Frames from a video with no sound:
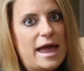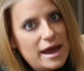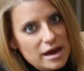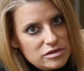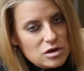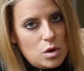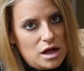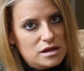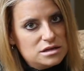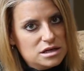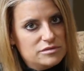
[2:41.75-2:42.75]
and the
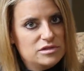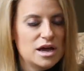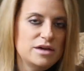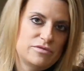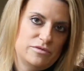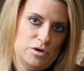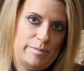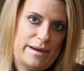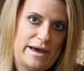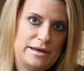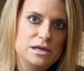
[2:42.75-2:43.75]
quality of life of your
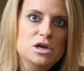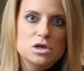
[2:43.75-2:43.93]
pet.